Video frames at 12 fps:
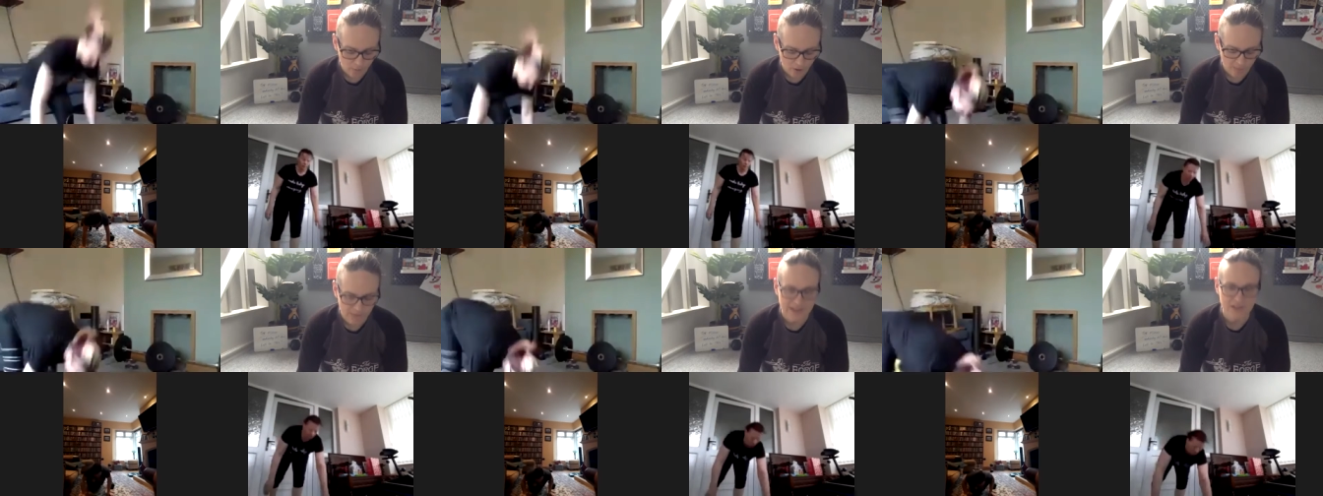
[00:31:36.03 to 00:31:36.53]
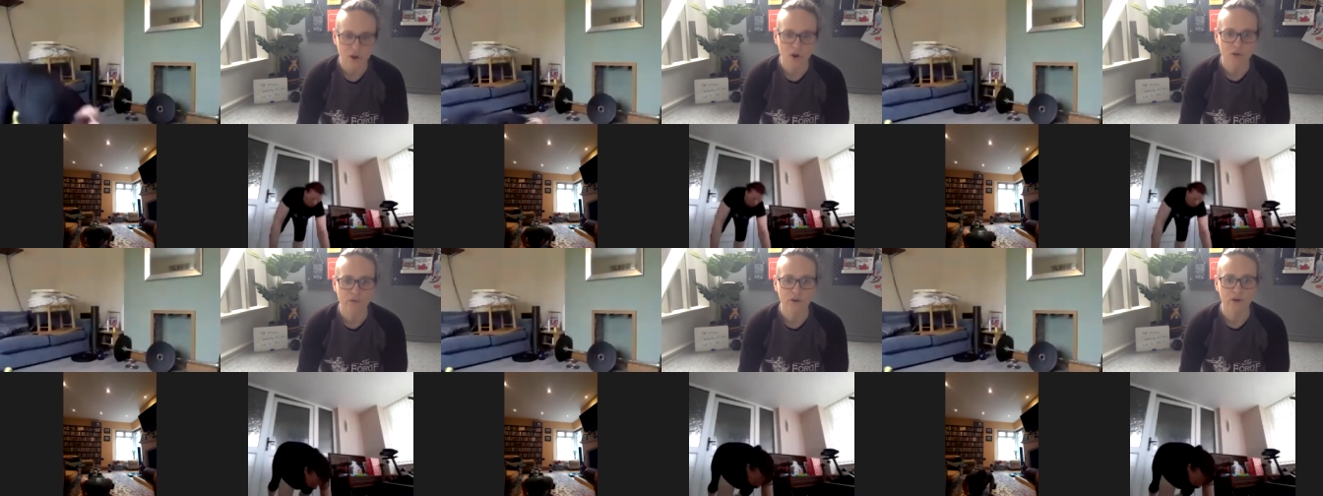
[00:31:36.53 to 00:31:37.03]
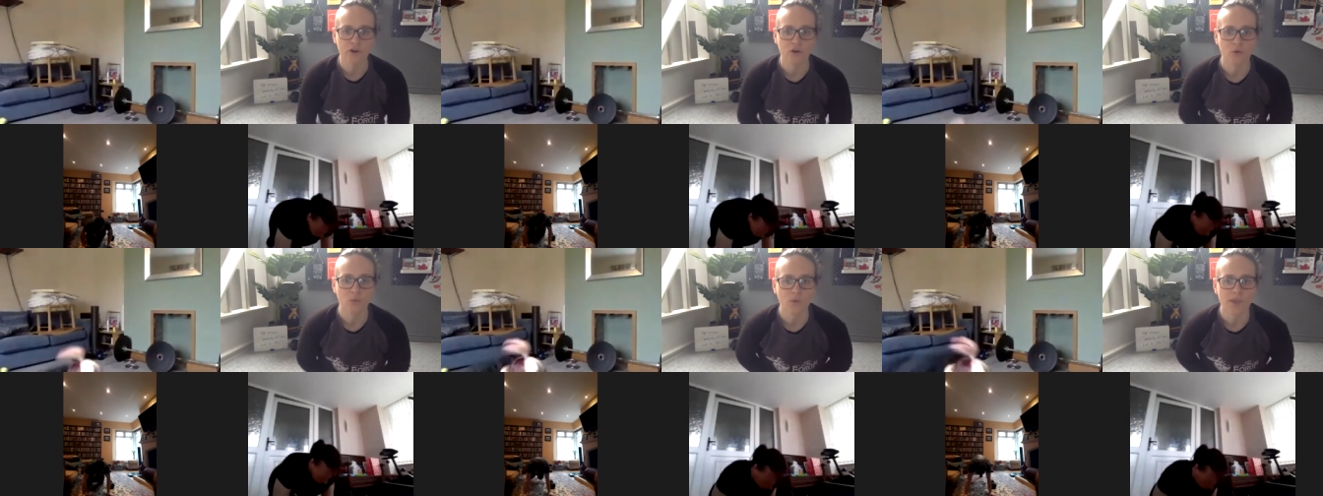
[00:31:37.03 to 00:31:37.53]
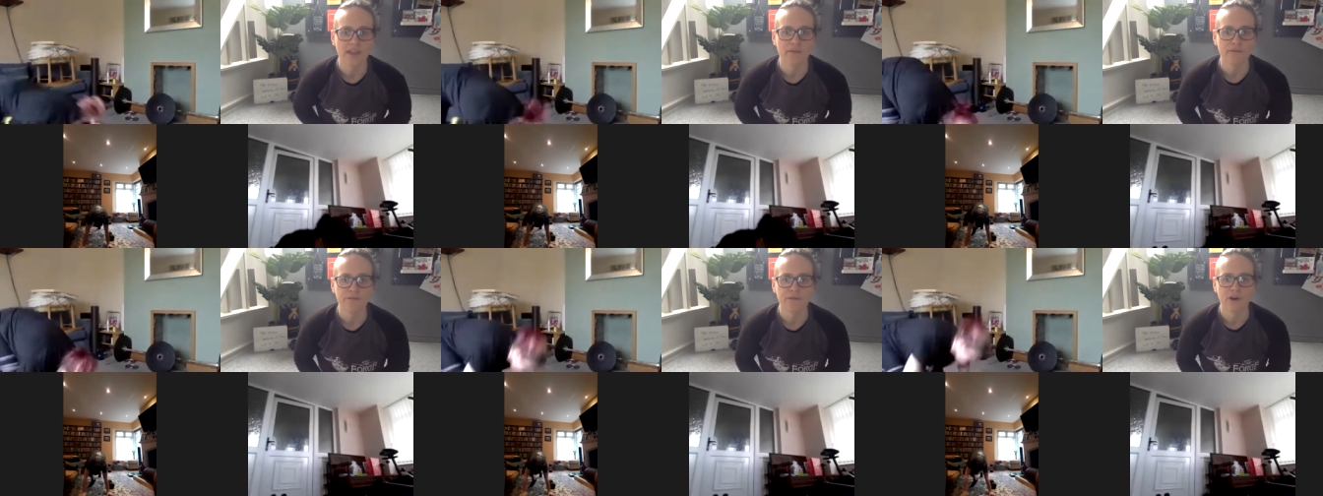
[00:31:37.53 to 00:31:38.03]
Burpees over your weight
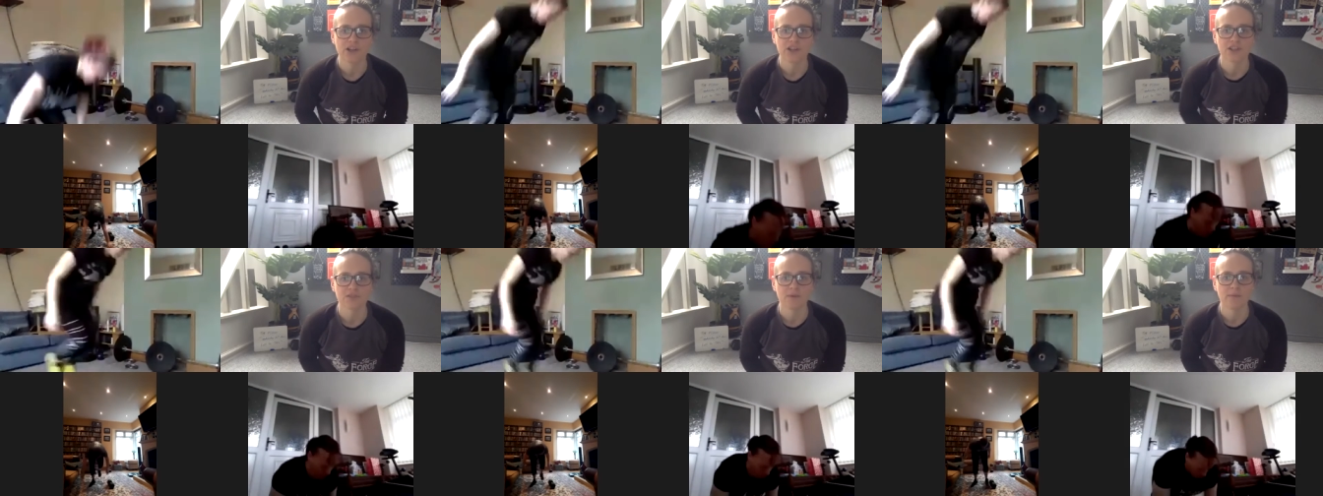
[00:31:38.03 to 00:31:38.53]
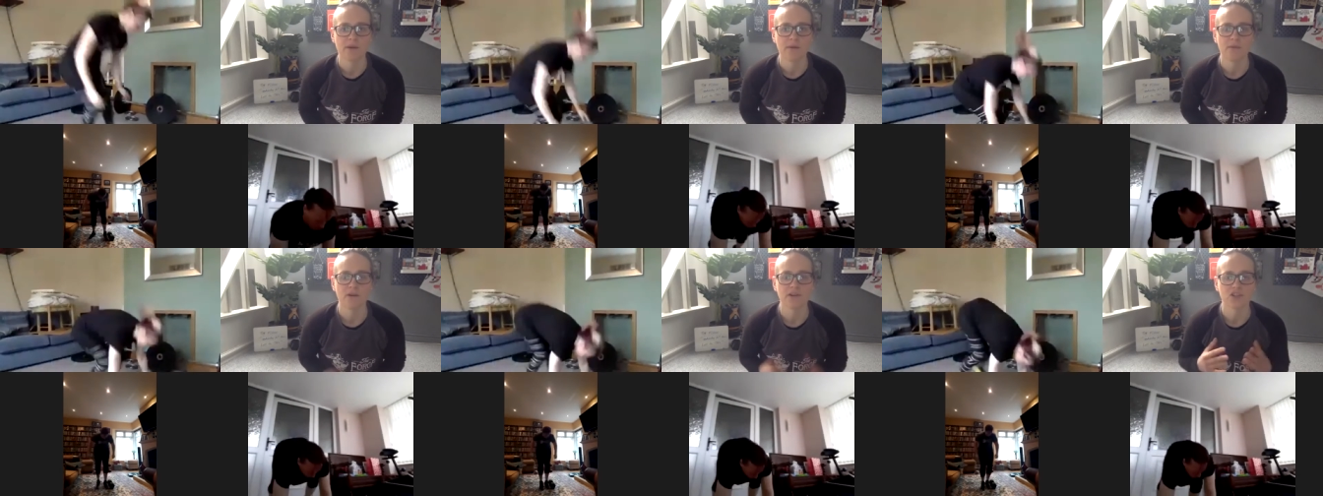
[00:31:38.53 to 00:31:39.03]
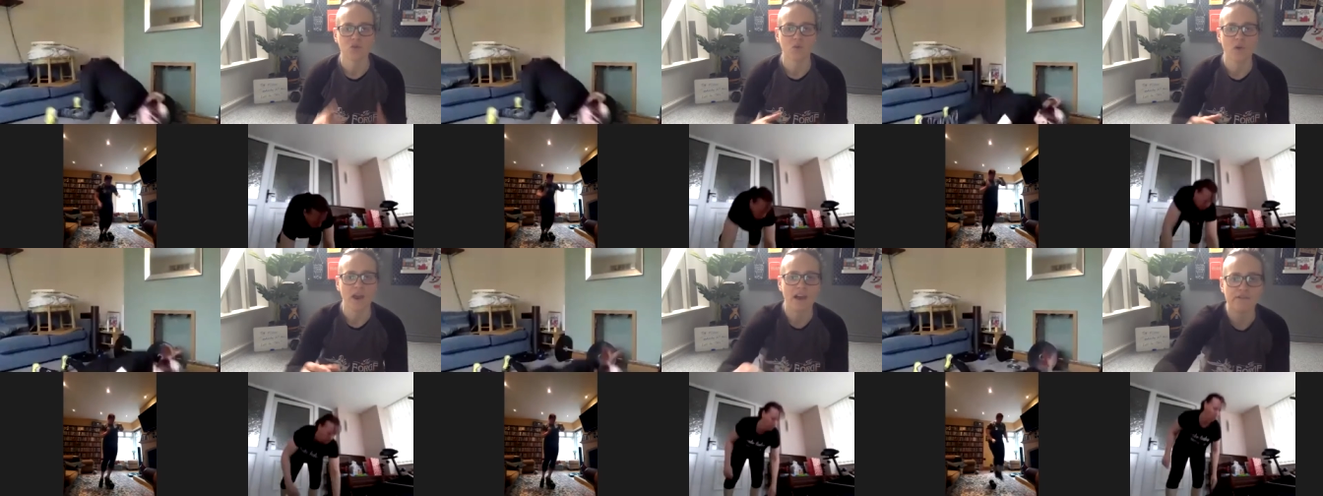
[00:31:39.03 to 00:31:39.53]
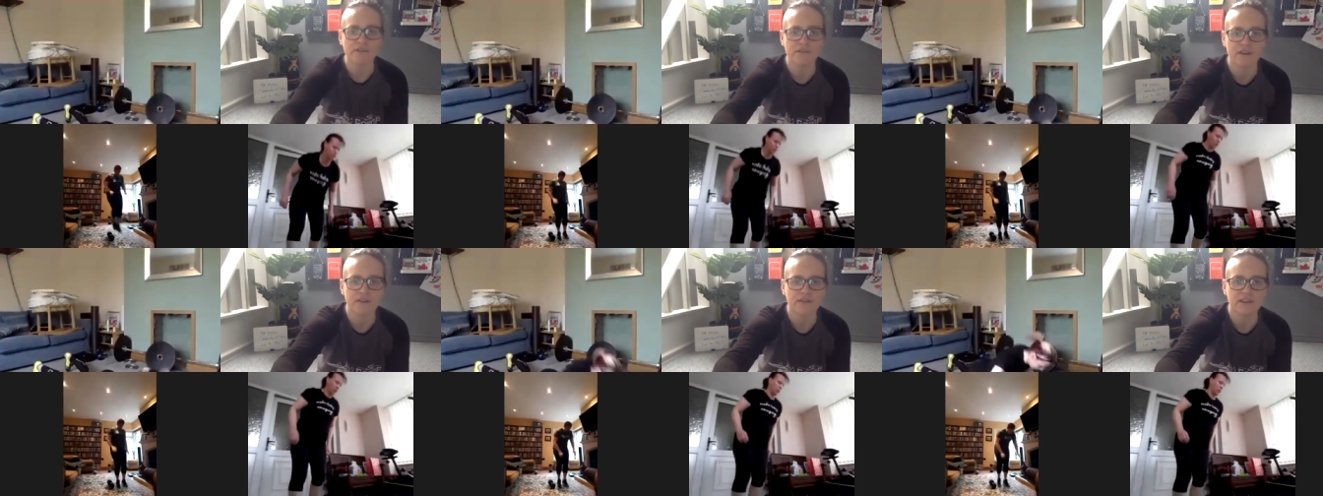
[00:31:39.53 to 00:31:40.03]
first. Remember, it's 12 of
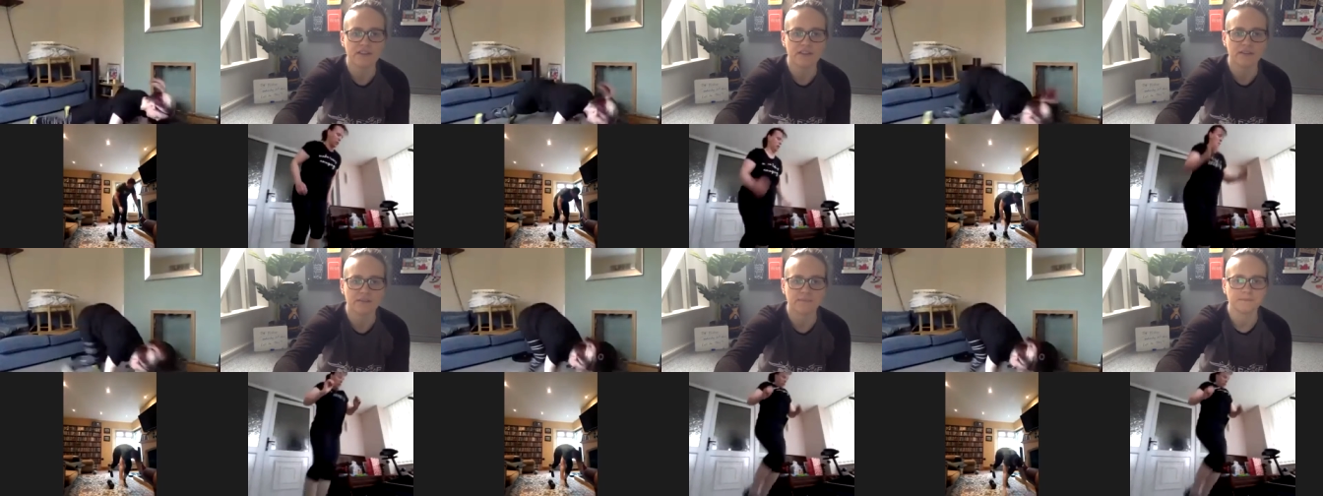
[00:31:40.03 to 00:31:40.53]
everything.